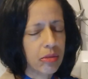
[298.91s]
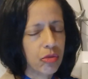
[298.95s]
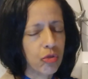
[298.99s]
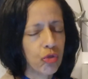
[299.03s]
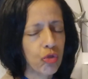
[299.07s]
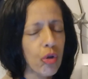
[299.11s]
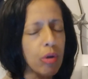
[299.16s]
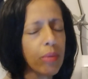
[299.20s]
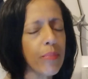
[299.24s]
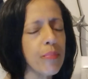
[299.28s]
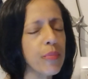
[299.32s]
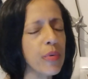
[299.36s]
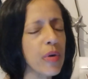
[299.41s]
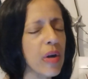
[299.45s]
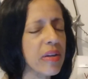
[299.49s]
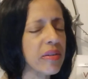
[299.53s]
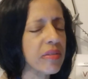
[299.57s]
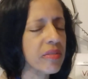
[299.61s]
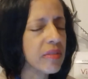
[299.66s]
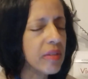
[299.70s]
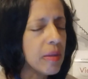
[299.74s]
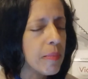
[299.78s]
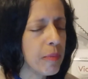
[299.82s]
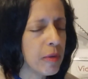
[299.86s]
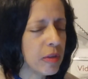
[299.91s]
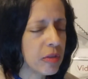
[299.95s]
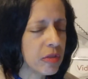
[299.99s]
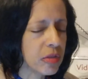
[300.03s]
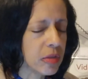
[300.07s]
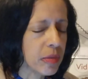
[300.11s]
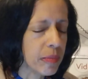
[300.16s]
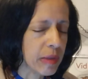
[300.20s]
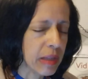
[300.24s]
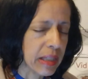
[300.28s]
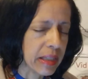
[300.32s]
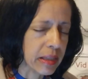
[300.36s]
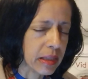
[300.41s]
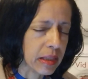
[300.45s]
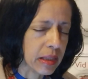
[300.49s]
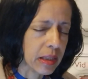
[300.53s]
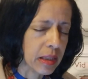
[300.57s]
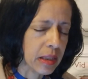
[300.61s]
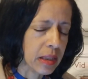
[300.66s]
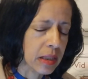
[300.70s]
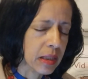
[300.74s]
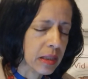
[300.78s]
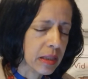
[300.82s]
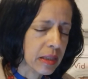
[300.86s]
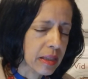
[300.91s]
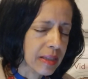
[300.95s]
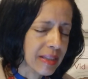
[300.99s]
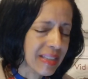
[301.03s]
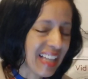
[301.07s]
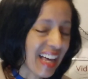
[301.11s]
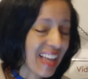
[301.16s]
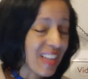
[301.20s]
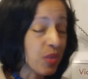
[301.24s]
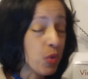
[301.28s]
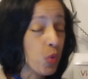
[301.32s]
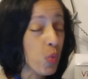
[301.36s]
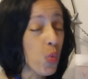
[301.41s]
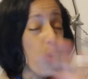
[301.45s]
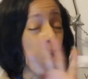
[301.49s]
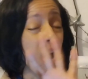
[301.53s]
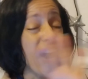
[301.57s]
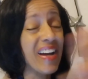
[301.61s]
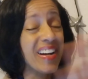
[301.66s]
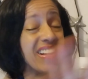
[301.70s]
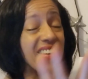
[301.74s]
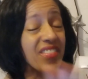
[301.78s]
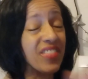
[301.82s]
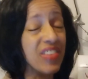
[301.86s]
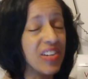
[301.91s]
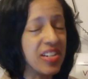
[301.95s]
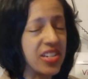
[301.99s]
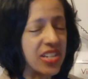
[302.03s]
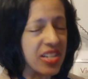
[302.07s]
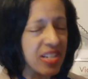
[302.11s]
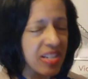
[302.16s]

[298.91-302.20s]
So embrace the possibility that whatever it